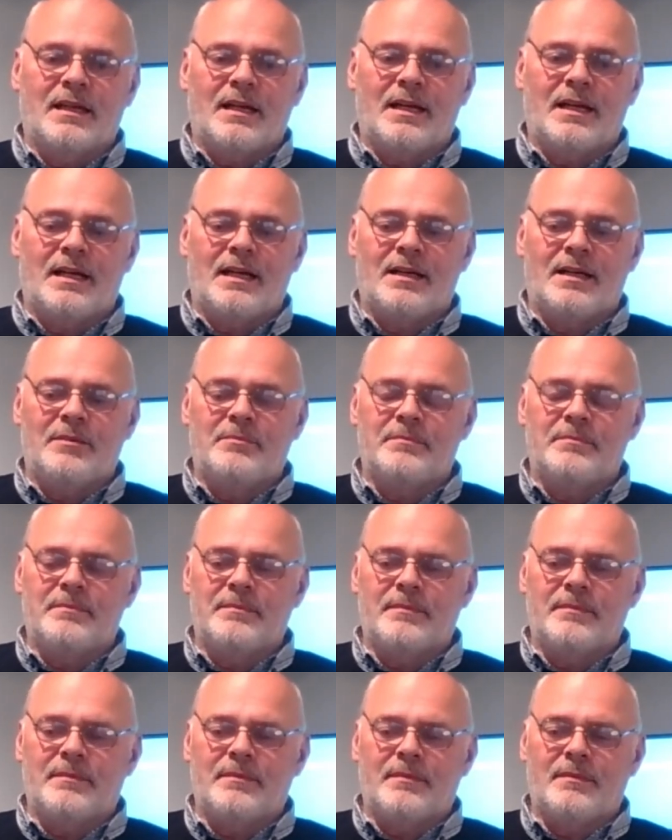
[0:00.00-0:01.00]
Um,
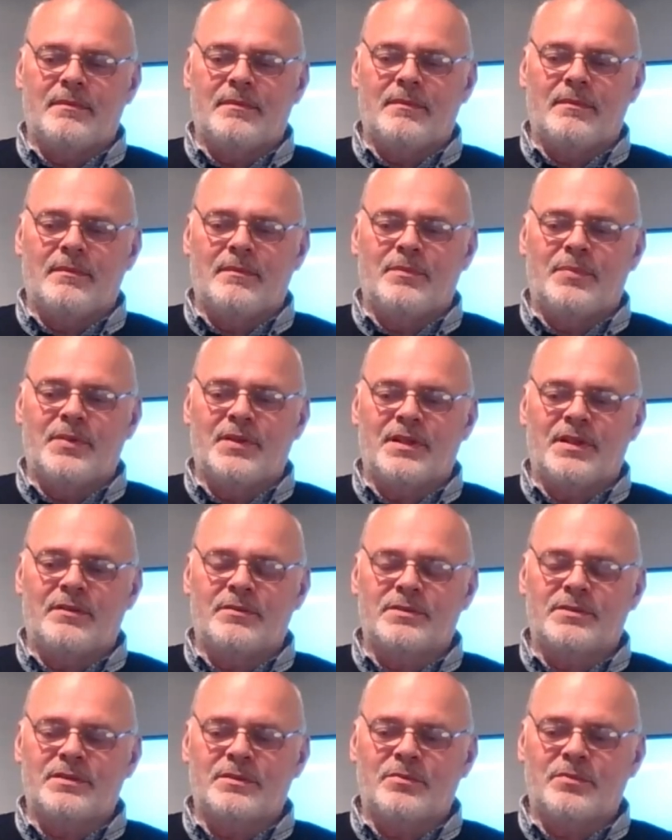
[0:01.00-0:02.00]
but there
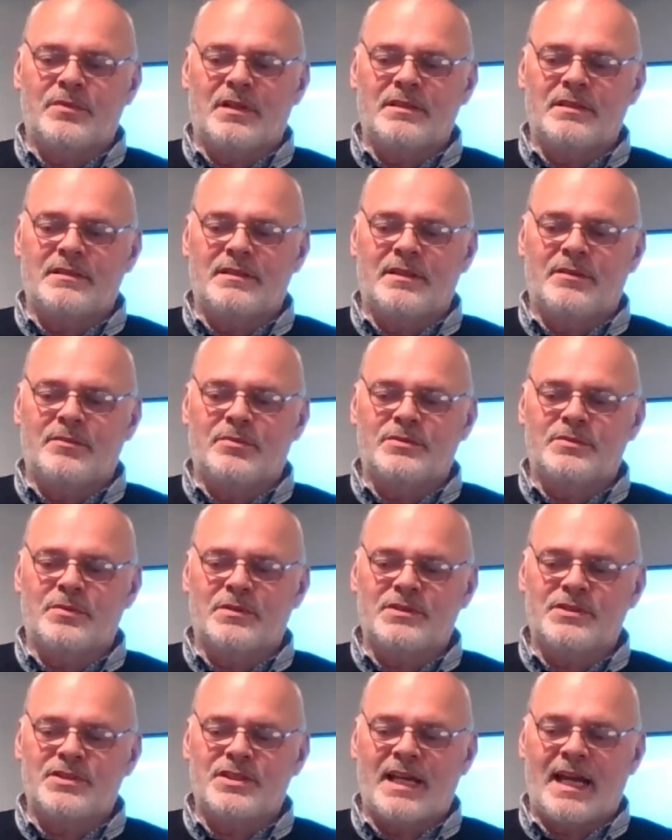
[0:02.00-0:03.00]
was, a, there was
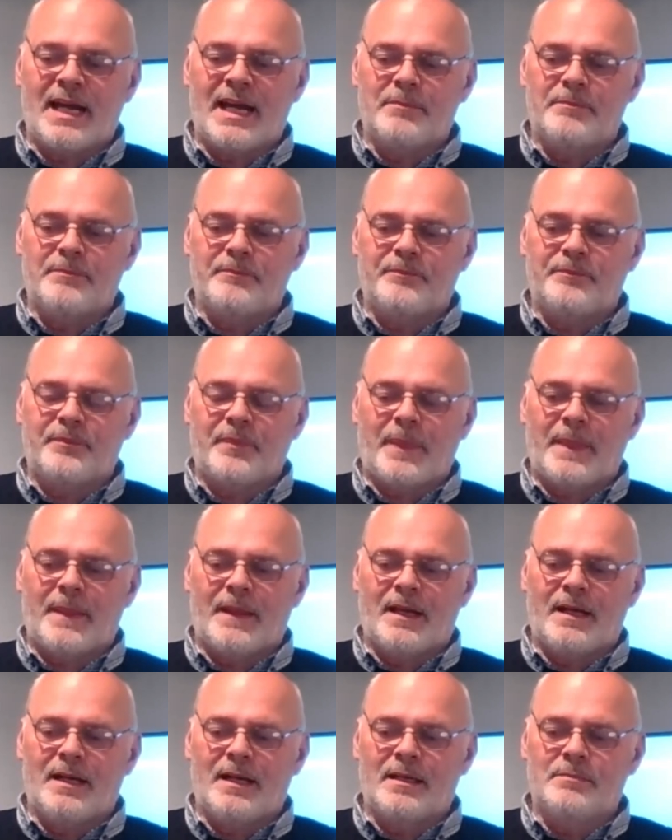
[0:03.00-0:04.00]
one chap,
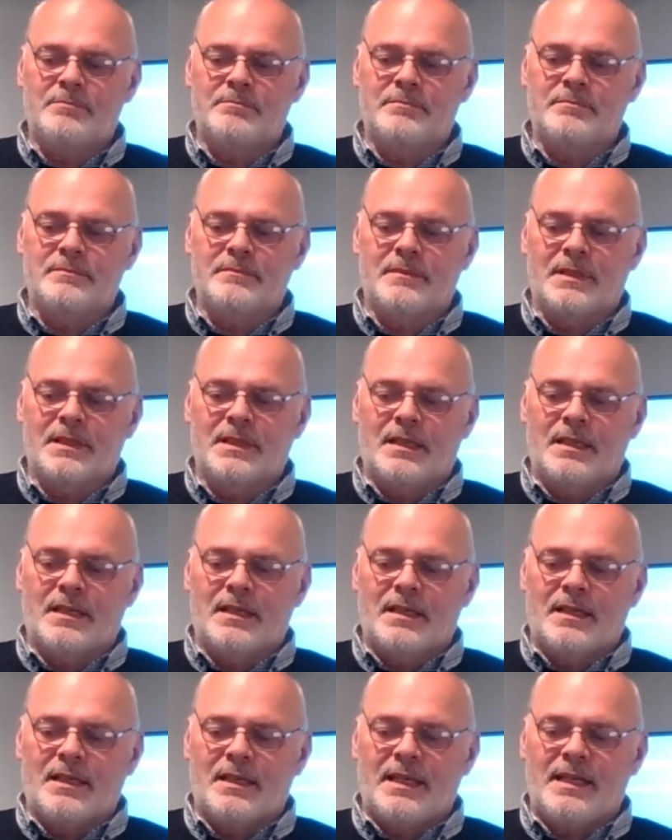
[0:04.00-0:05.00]
um,
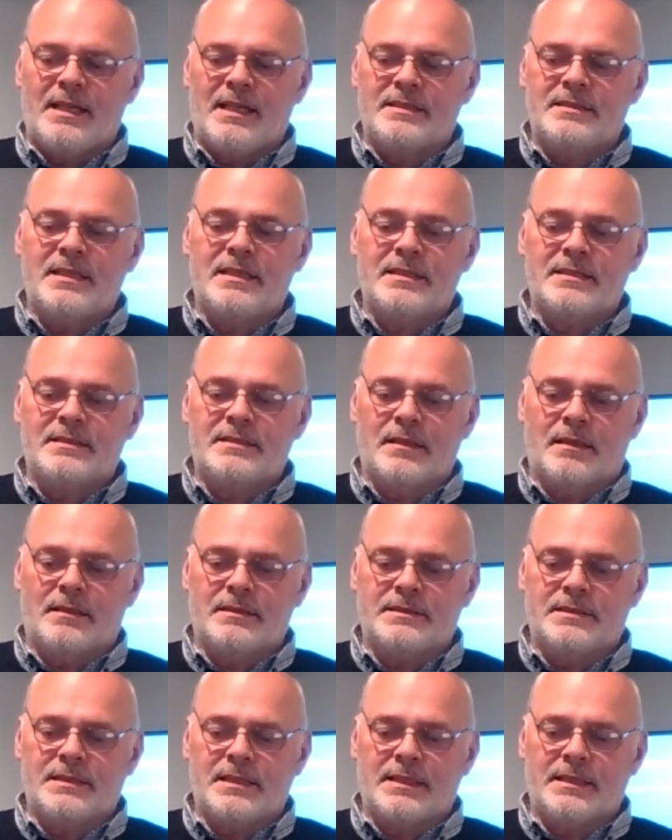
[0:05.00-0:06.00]
he's in his
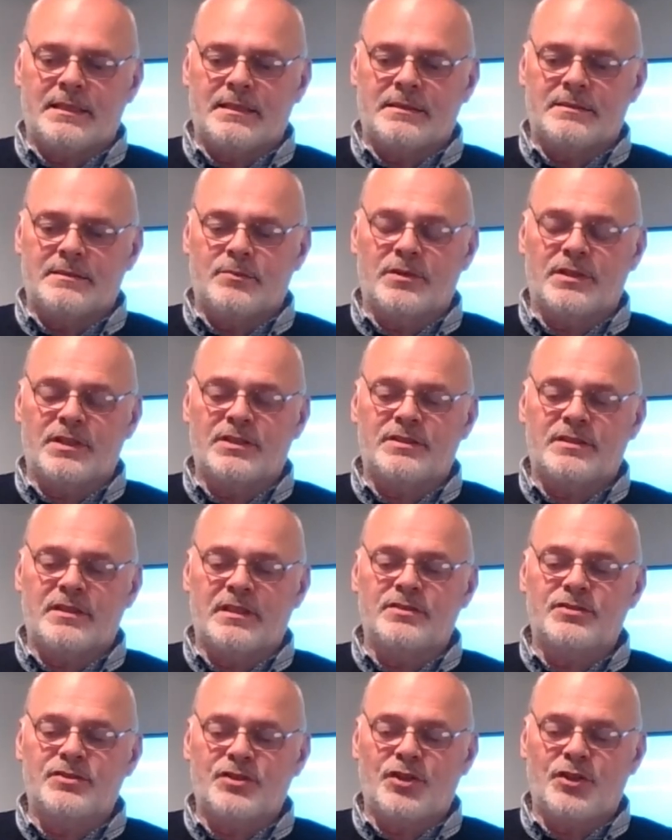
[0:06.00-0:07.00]
90s. Well, there's,
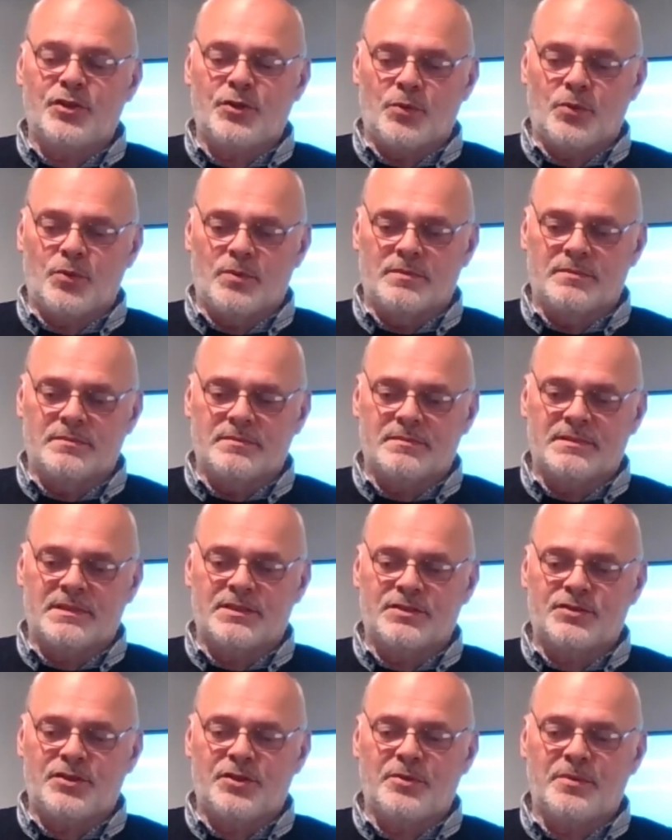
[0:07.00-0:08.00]
there's two.
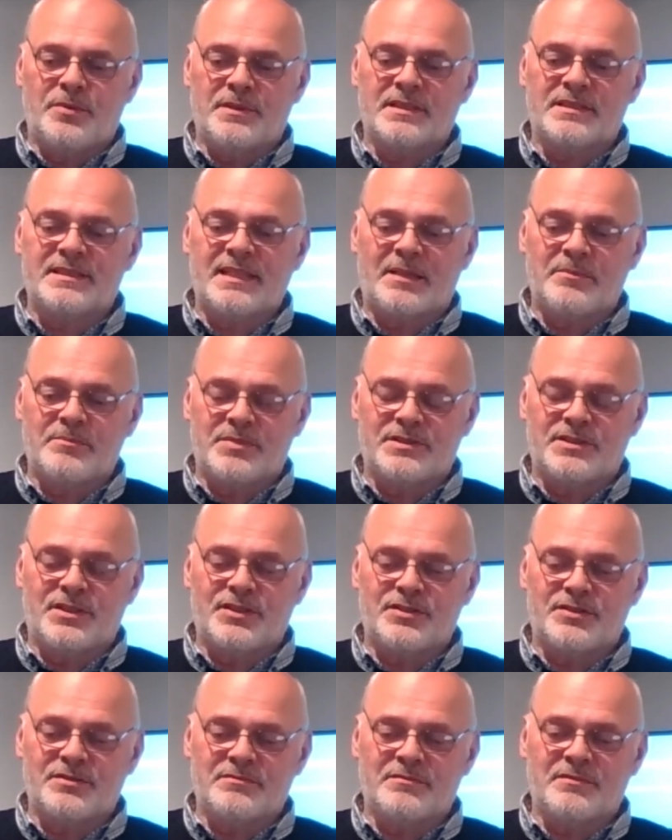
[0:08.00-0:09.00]
There's two in the same
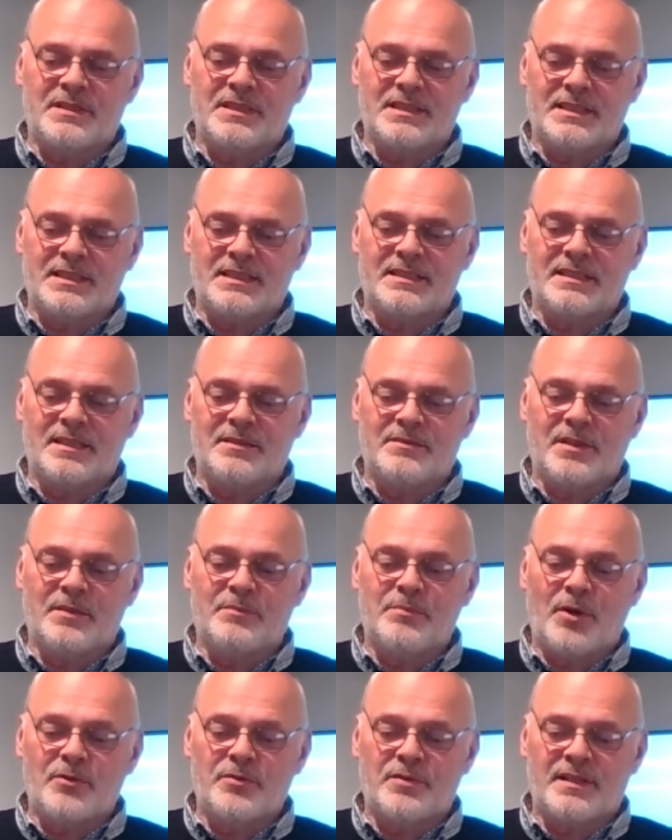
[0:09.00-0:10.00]
position, really. They're, they're
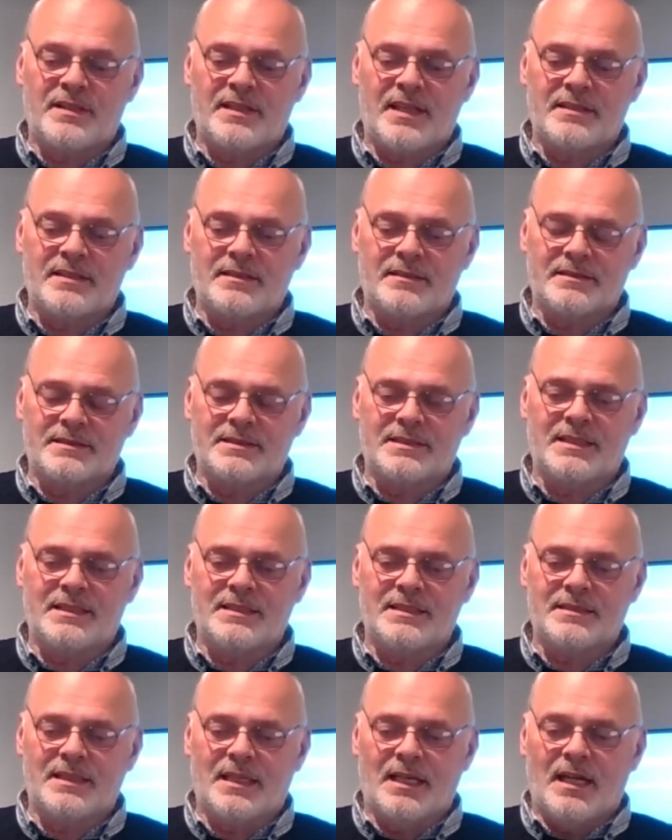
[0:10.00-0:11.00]
both in their
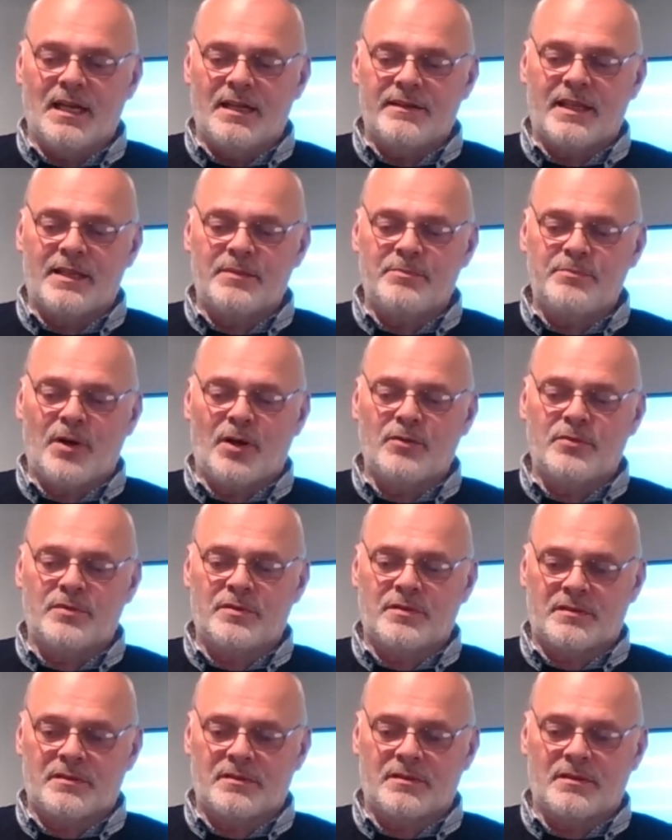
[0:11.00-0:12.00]
90s. They both
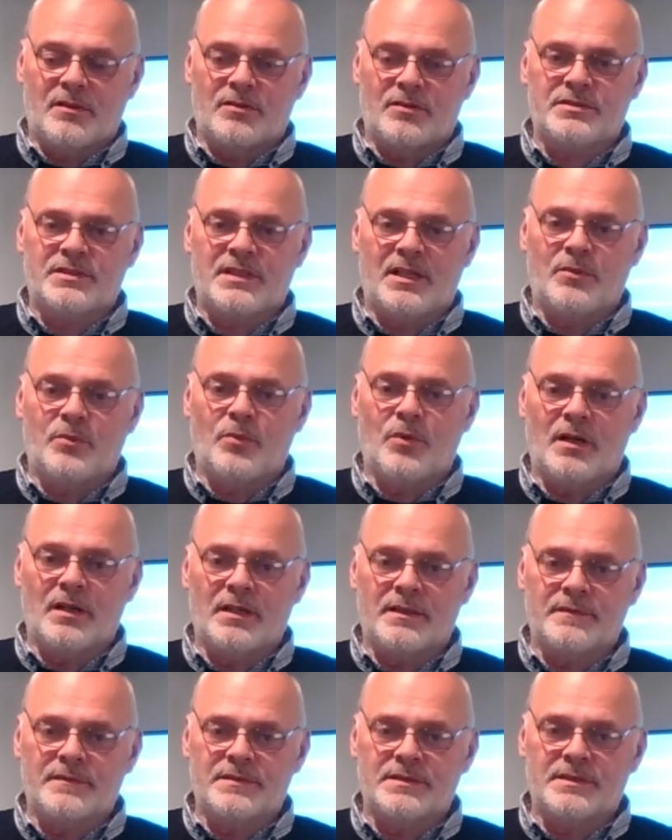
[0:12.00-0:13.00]
lost their
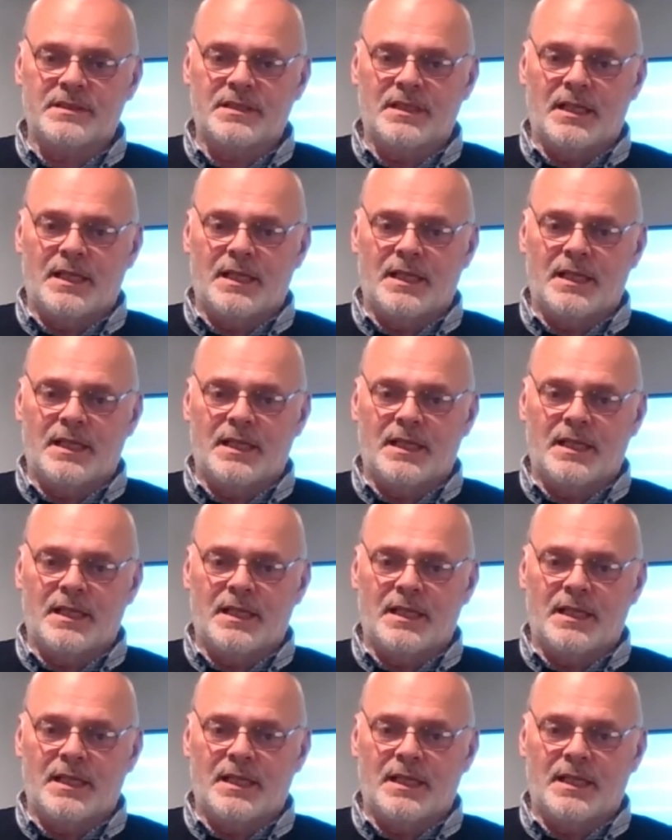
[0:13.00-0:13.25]
wives.